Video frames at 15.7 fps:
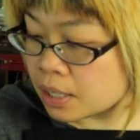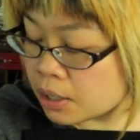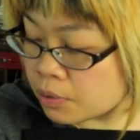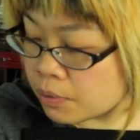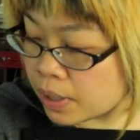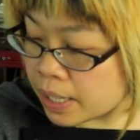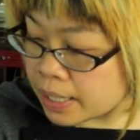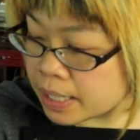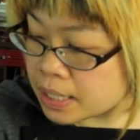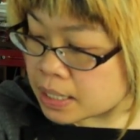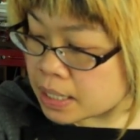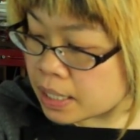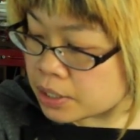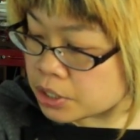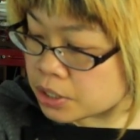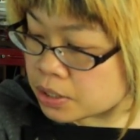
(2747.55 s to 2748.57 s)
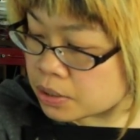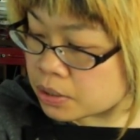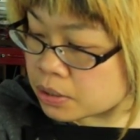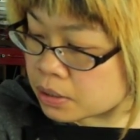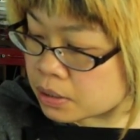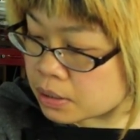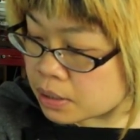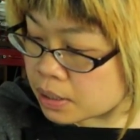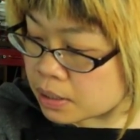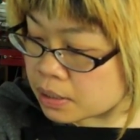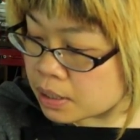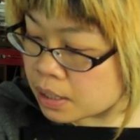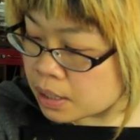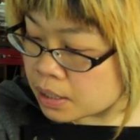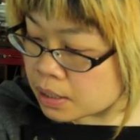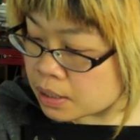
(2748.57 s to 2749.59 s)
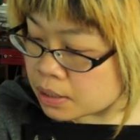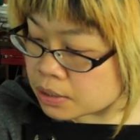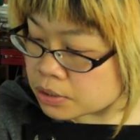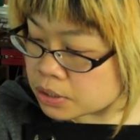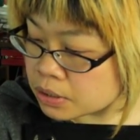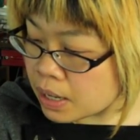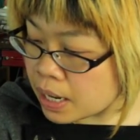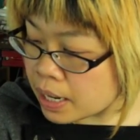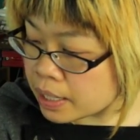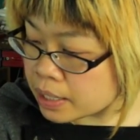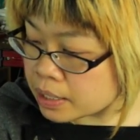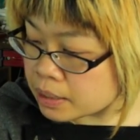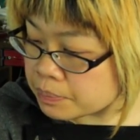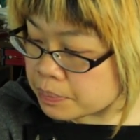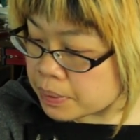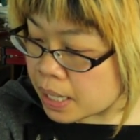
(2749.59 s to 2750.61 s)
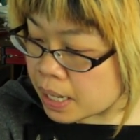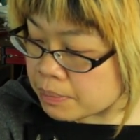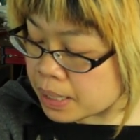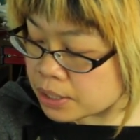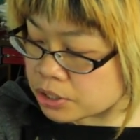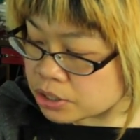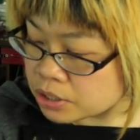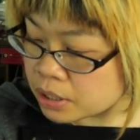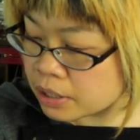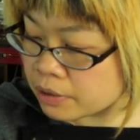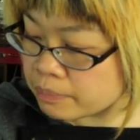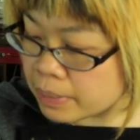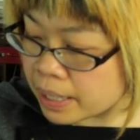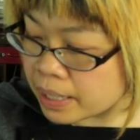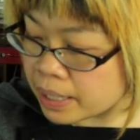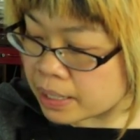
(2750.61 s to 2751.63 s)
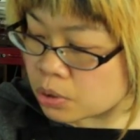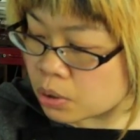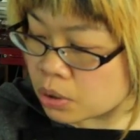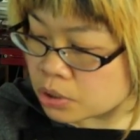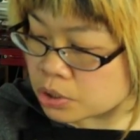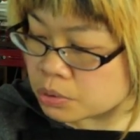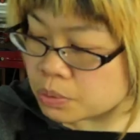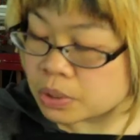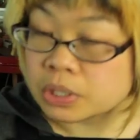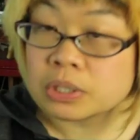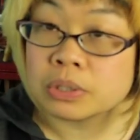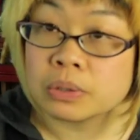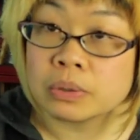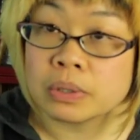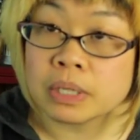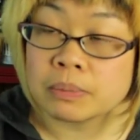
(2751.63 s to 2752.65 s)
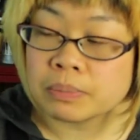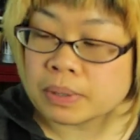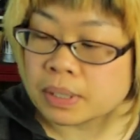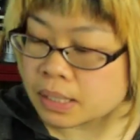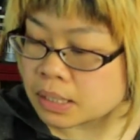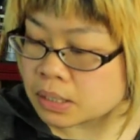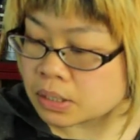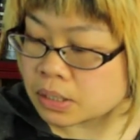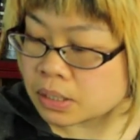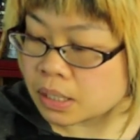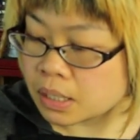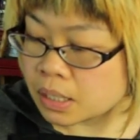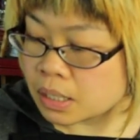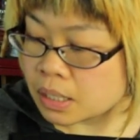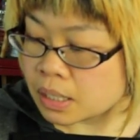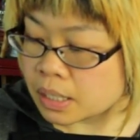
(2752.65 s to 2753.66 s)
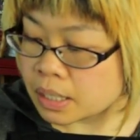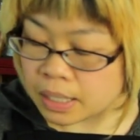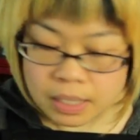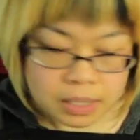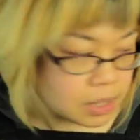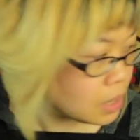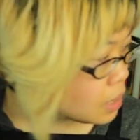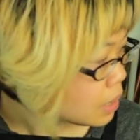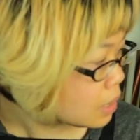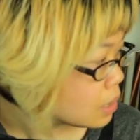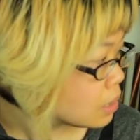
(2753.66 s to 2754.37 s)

Well, I guess I should try it, but I'm not sure if my torch would do it because, like I said,